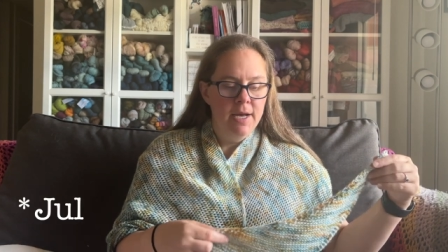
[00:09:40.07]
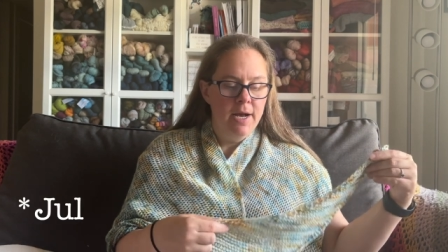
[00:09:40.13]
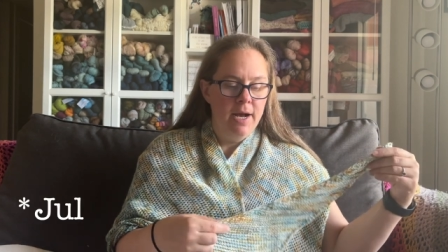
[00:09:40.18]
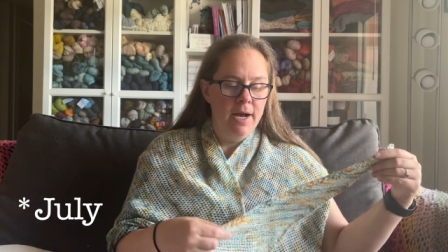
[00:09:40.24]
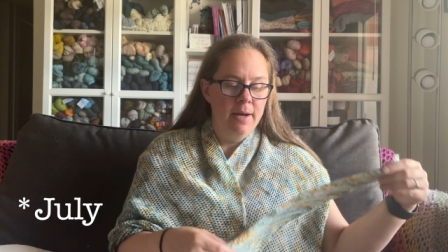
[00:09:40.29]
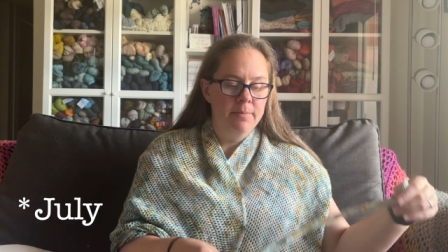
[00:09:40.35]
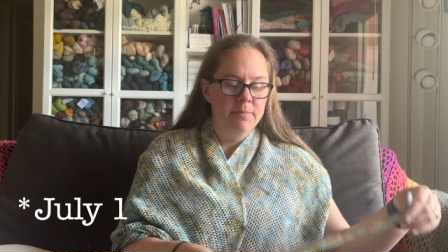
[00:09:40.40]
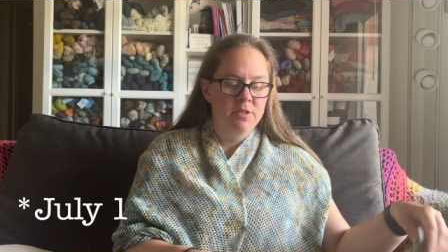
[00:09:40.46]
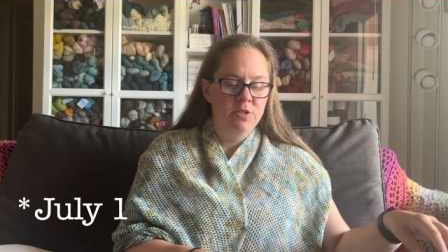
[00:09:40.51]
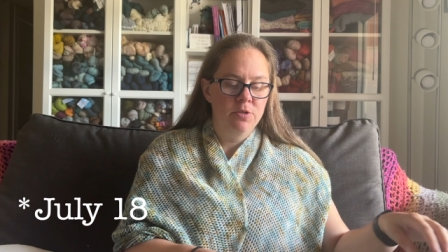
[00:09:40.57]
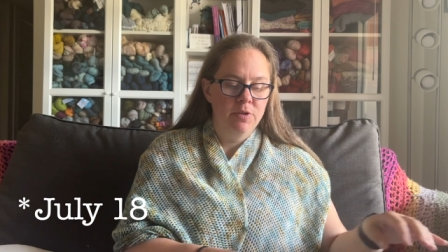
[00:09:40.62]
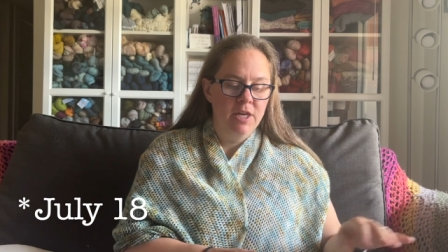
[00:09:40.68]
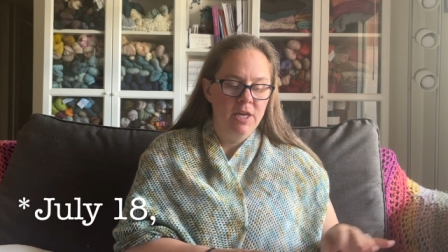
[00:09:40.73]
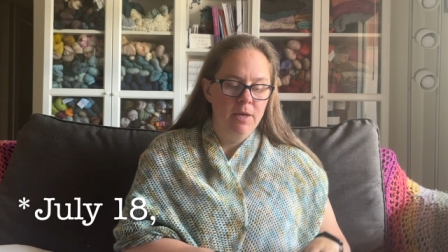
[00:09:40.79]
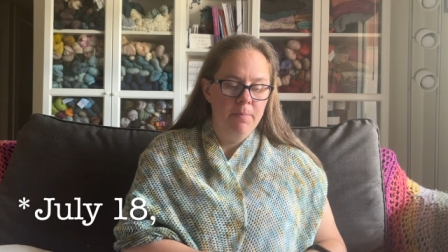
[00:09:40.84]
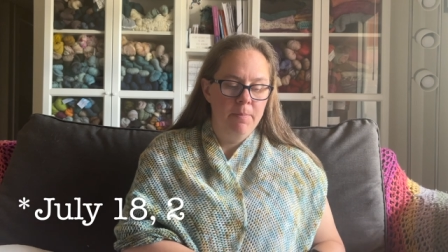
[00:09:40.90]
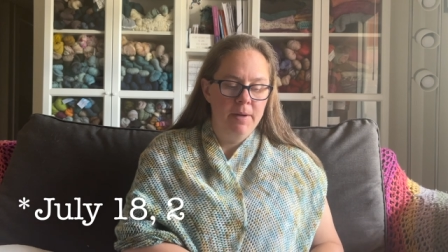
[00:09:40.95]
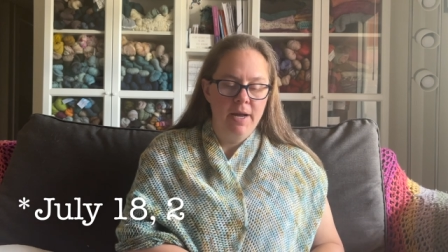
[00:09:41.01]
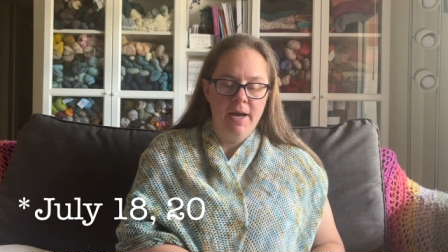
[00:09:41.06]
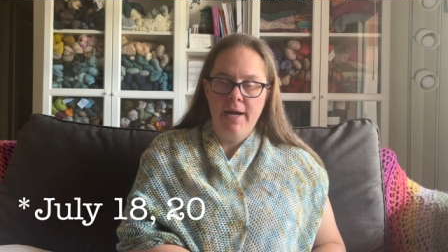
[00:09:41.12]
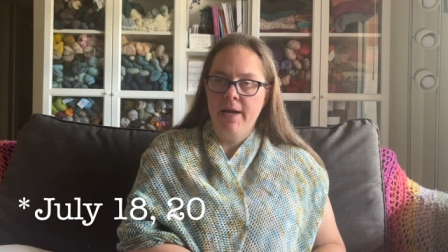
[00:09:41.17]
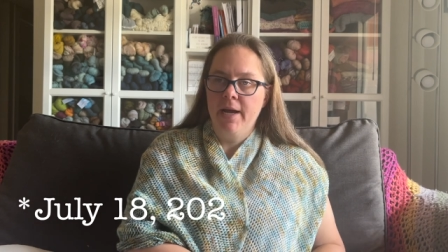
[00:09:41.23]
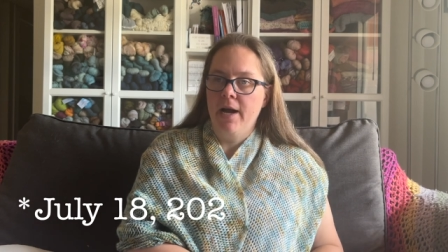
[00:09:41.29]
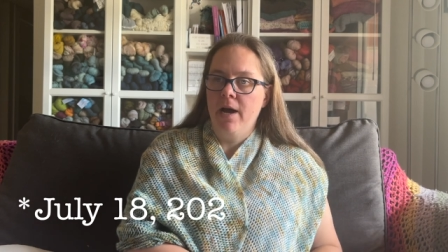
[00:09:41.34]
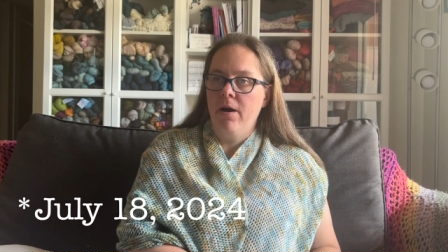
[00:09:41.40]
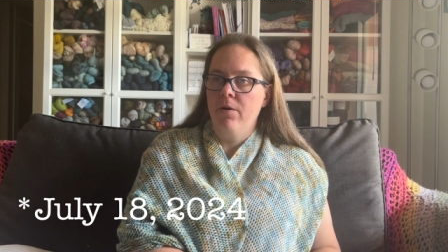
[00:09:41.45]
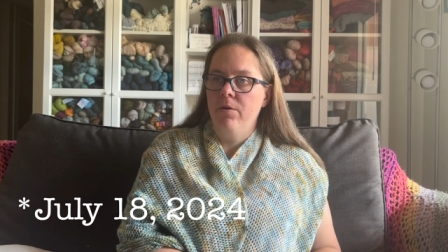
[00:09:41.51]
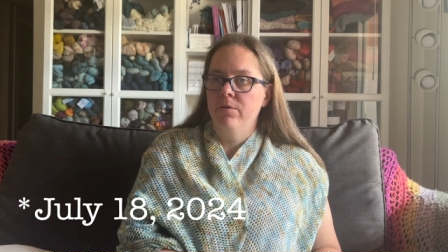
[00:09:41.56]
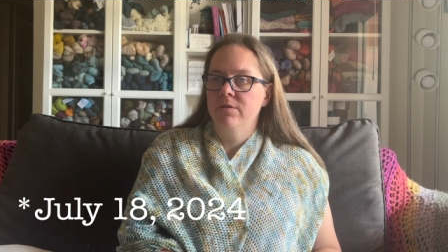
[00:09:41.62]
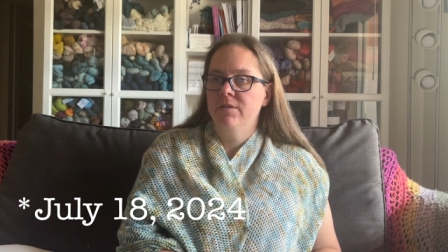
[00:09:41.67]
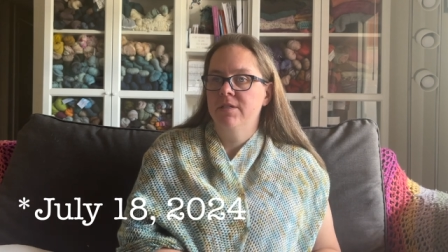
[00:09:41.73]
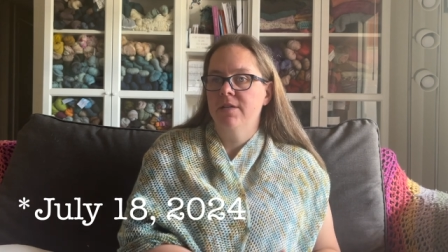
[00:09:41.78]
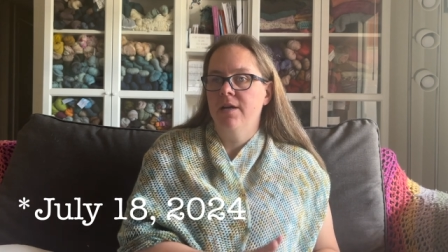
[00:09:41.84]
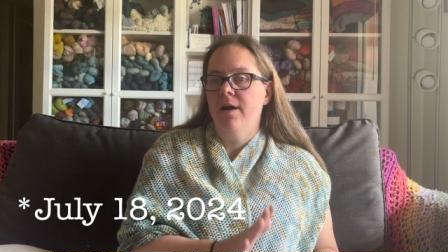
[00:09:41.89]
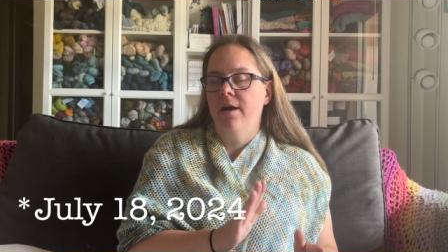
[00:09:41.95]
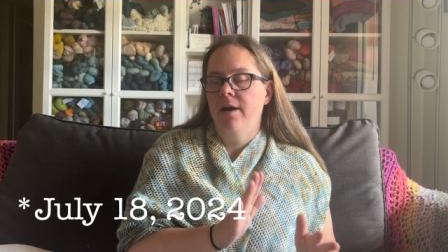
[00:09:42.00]
Um, so keep an eye
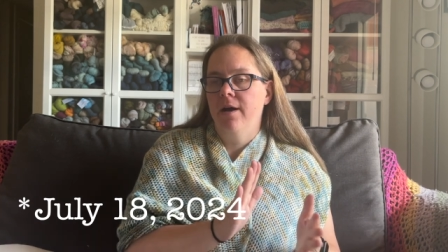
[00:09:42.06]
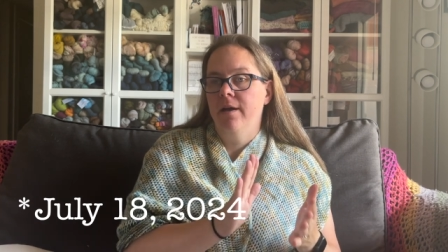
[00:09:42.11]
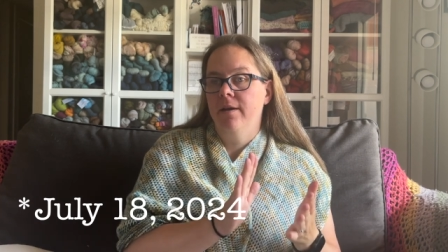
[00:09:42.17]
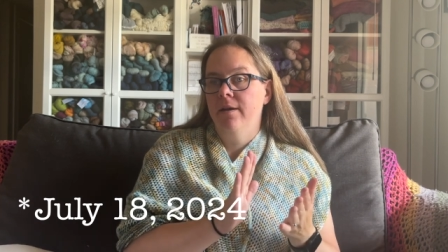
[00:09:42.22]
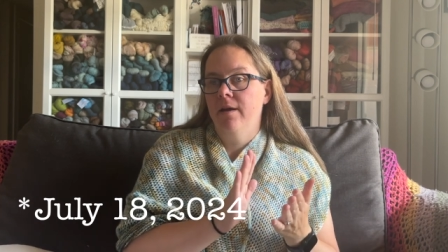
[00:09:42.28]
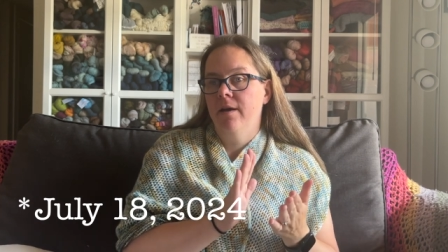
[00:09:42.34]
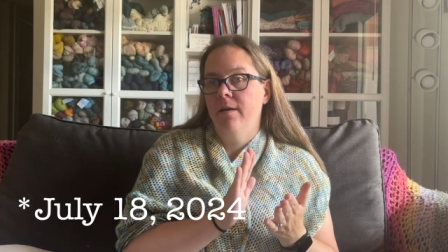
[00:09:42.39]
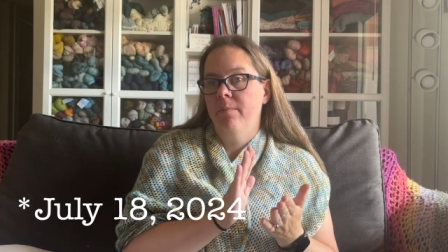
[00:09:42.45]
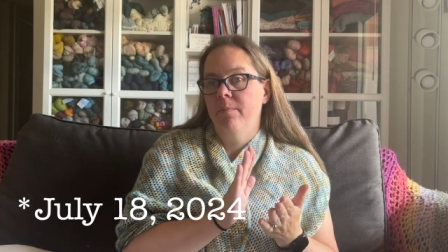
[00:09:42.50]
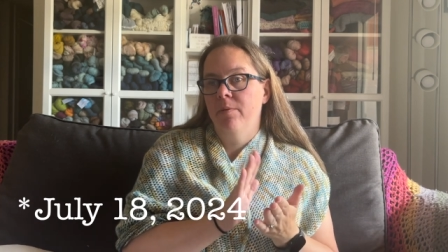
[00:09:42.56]
out on